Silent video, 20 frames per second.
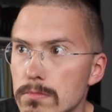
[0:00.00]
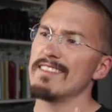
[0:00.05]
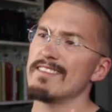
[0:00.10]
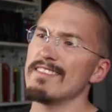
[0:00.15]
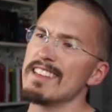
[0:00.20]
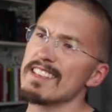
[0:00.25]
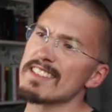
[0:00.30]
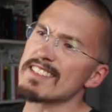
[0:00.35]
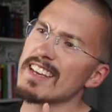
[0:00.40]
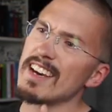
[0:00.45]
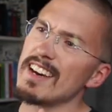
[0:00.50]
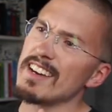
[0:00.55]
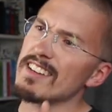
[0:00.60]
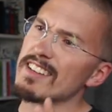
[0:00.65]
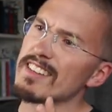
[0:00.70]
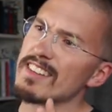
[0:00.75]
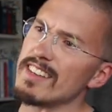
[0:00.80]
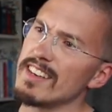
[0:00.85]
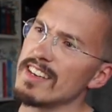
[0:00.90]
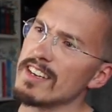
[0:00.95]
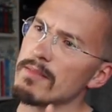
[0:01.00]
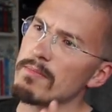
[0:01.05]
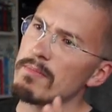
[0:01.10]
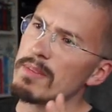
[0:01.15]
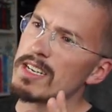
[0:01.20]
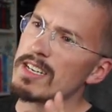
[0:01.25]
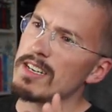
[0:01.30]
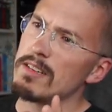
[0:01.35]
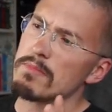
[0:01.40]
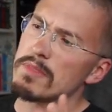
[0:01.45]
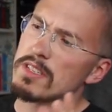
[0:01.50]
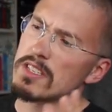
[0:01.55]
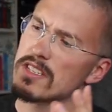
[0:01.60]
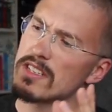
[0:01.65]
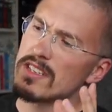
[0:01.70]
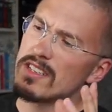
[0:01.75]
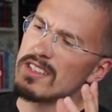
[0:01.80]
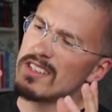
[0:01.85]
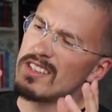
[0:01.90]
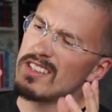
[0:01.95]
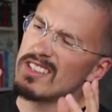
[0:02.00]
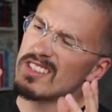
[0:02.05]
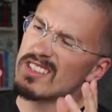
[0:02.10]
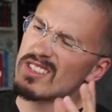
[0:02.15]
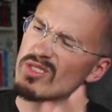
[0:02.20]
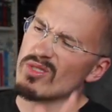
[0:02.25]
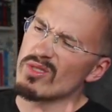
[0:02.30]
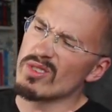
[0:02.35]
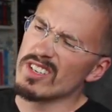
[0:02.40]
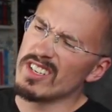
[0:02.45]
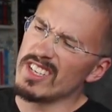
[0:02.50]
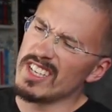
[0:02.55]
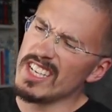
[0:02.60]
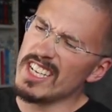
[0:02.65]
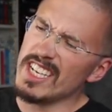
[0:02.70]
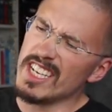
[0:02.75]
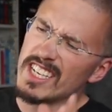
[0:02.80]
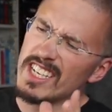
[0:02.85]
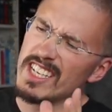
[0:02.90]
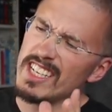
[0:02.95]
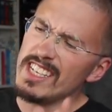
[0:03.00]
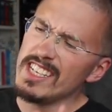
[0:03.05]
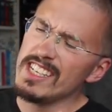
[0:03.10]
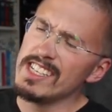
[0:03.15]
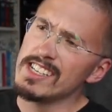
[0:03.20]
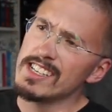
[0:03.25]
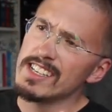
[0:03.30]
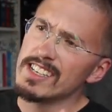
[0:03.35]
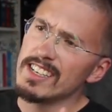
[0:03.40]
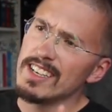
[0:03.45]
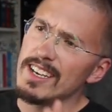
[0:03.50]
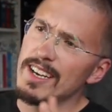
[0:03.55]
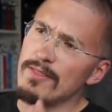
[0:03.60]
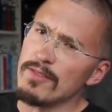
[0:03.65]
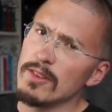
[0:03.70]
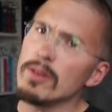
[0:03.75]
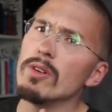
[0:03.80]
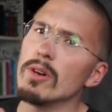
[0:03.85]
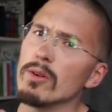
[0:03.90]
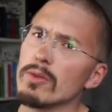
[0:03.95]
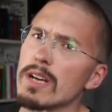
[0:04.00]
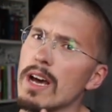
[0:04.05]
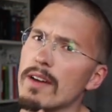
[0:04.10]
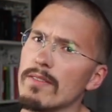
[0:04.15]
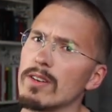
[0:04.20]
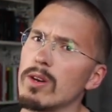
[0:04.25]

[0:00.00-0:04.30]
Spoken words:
This kind of thing becomes sort of icky if you don't have